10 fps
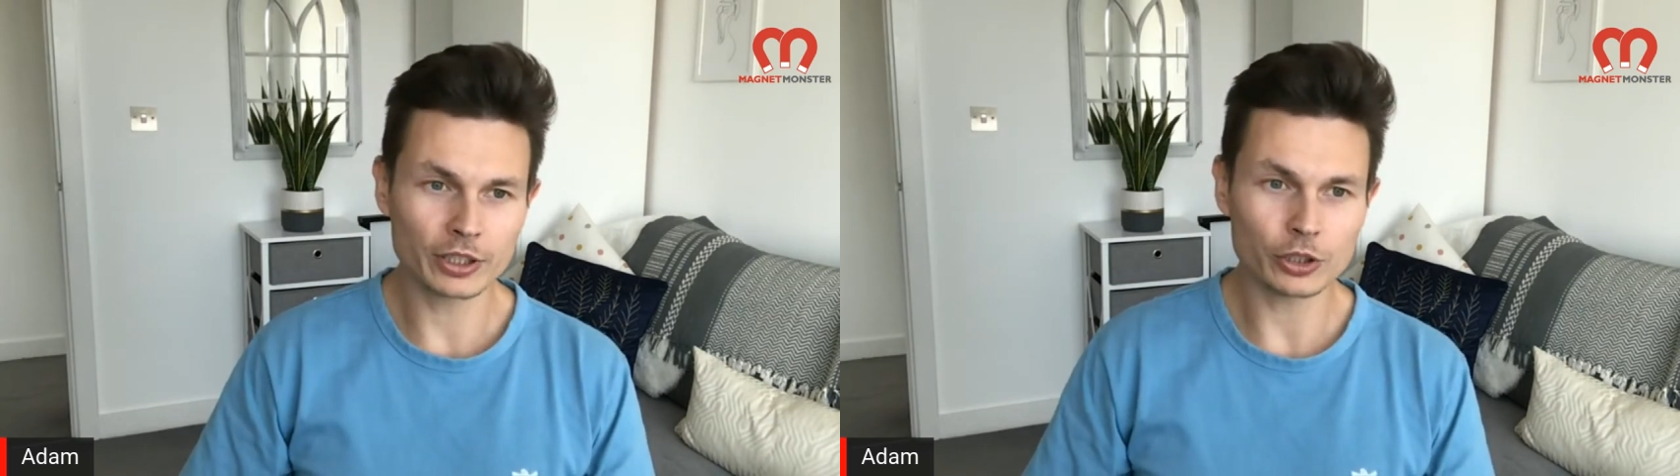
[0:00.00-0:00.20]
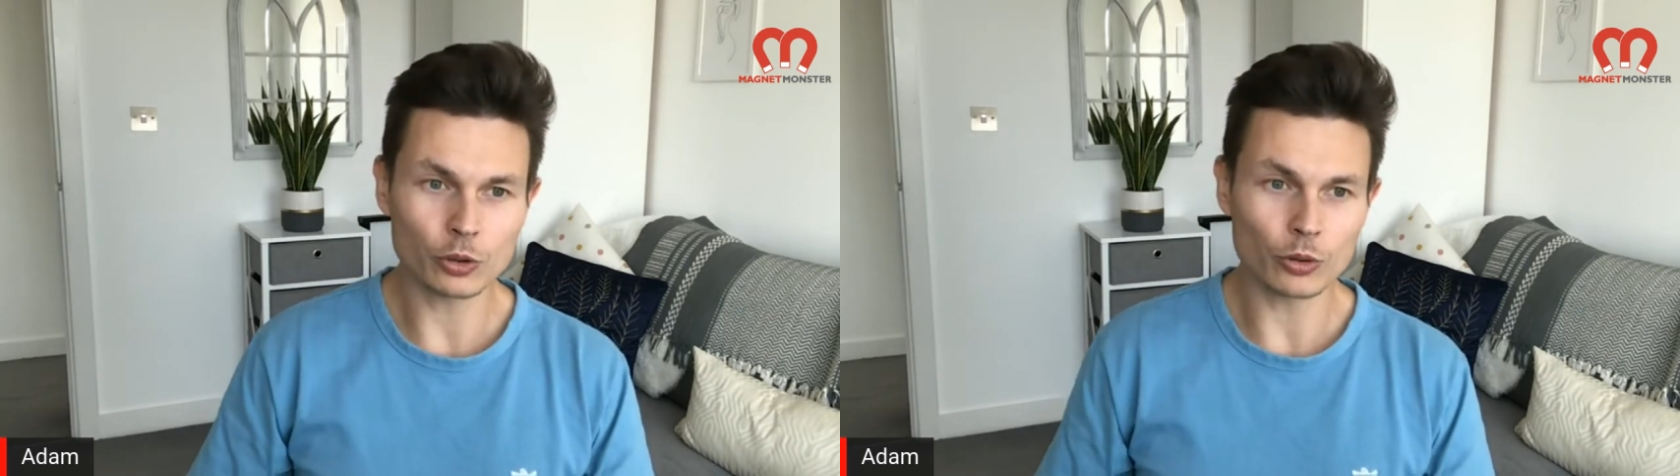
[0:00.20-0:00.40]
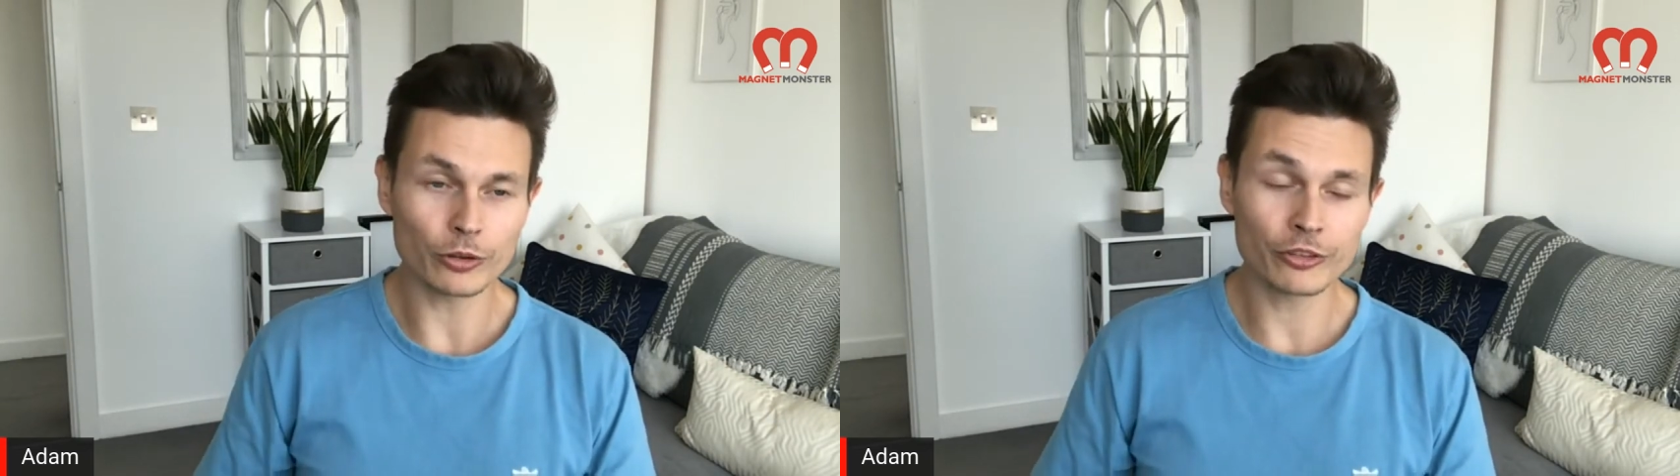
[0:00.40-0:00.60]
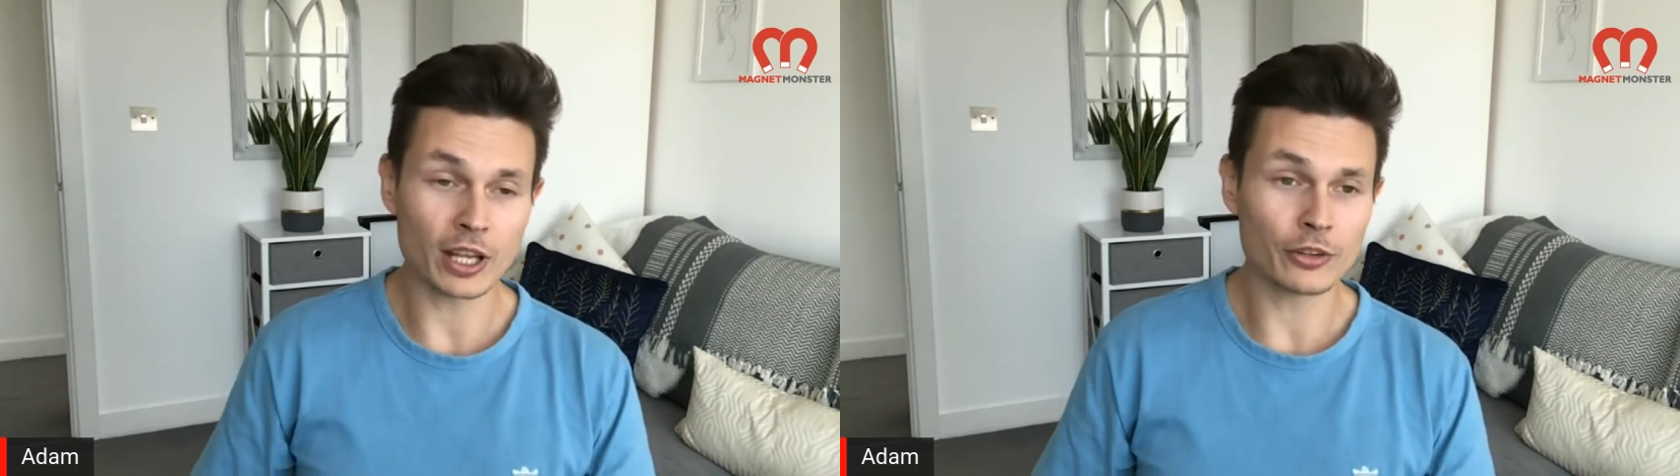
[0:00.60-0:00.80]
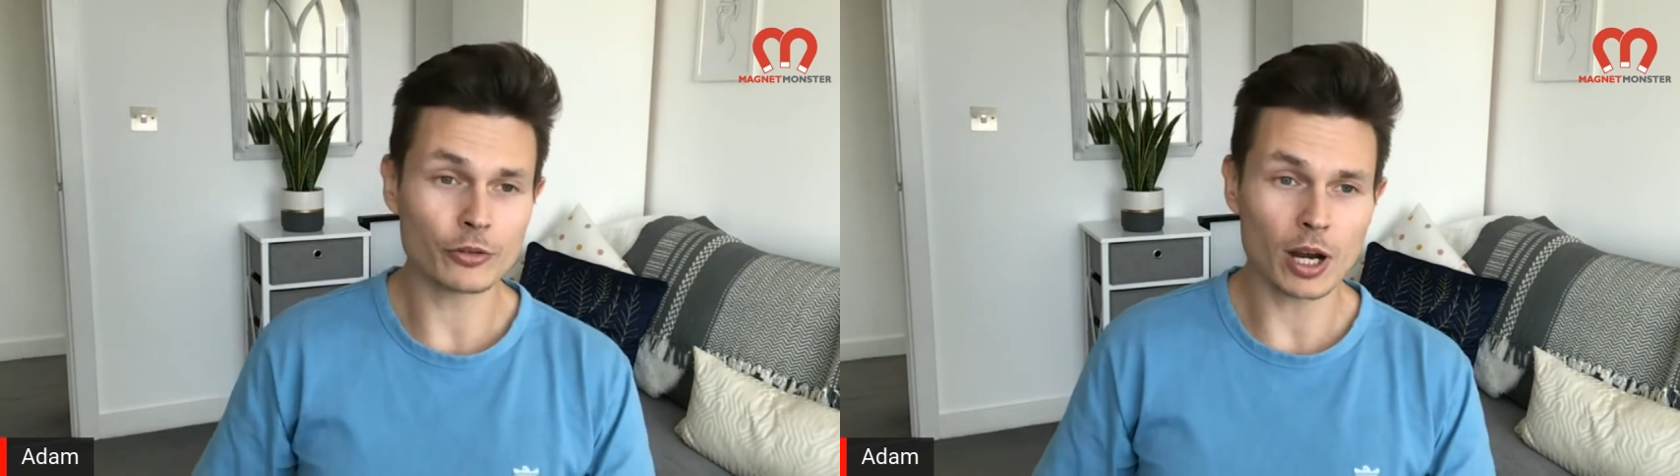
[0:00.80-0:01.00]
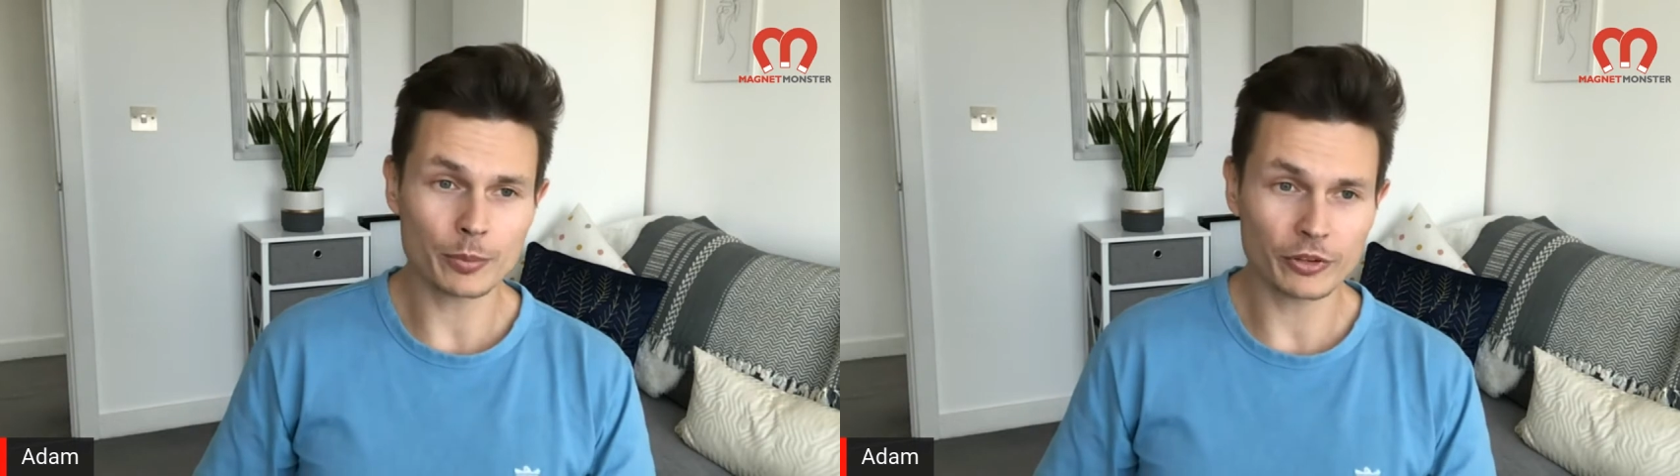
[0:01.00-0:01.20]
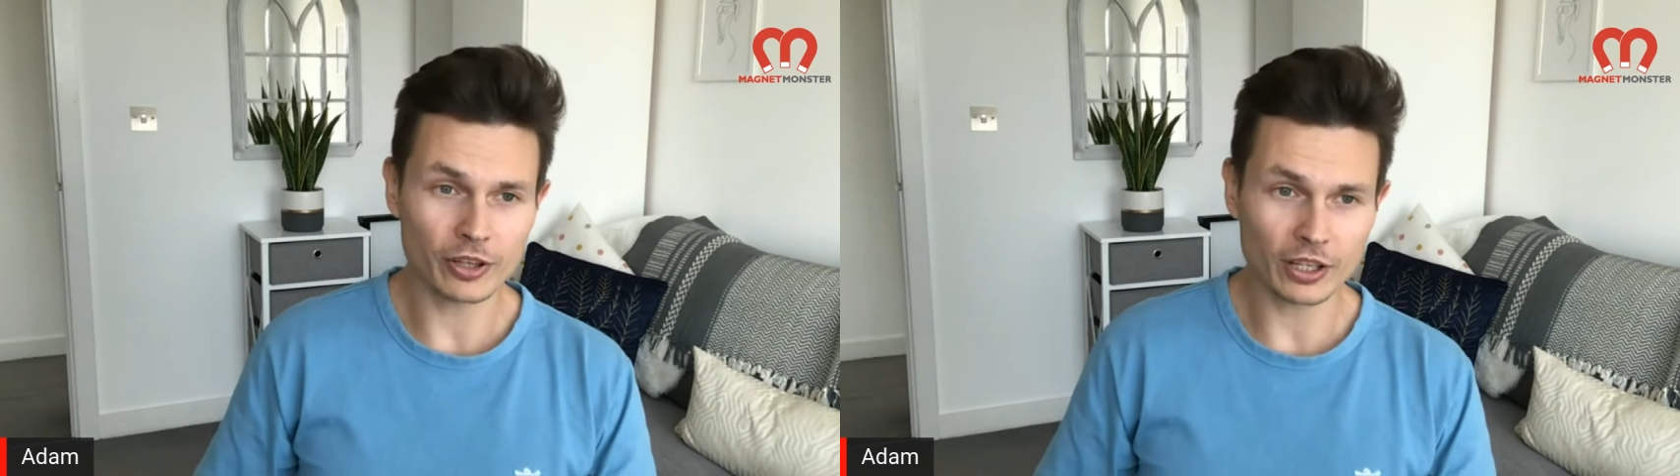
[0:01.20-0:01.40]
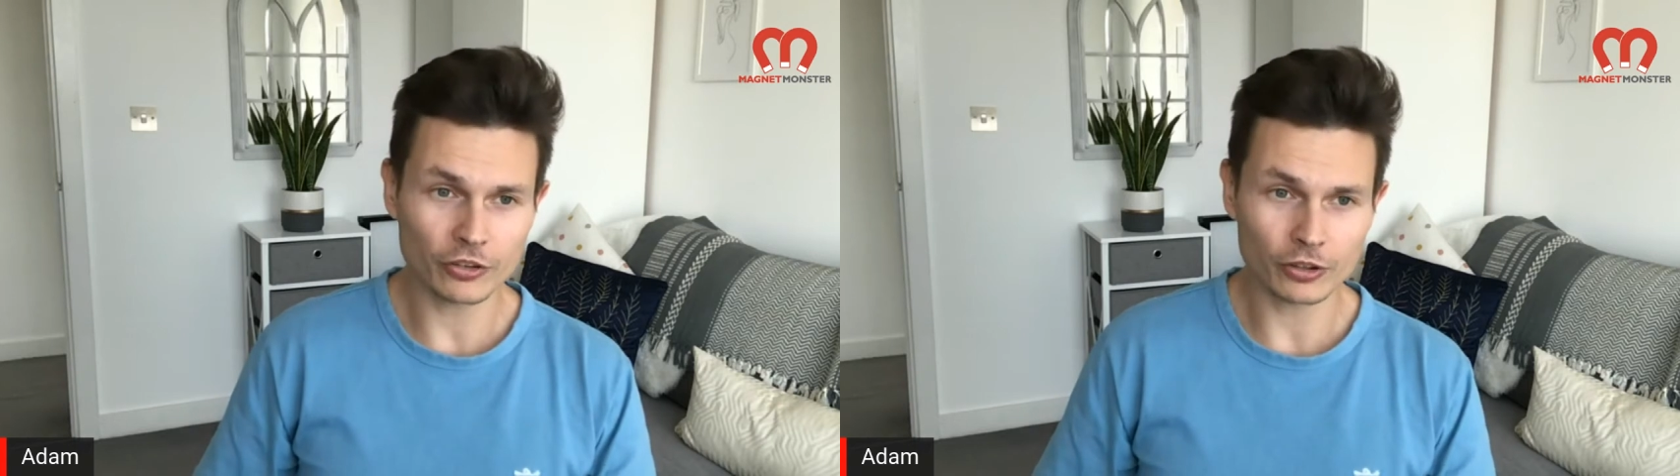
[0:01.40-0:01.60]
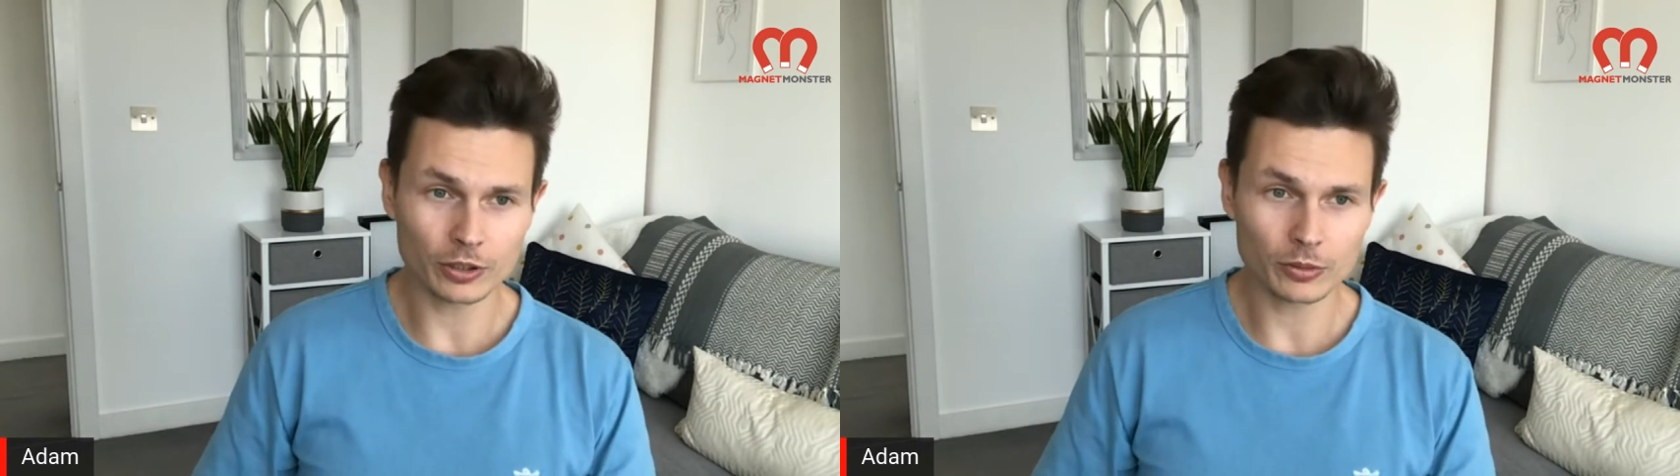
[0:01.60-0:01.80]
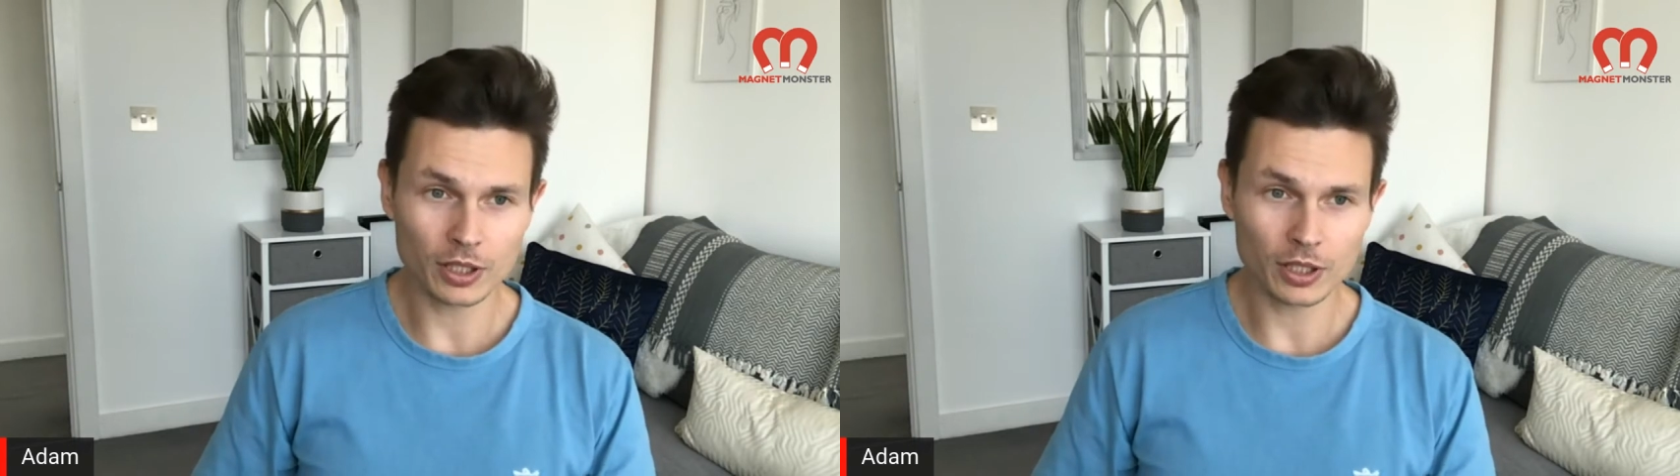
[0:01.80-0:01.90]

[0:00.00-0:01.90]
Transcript: your sender reputation.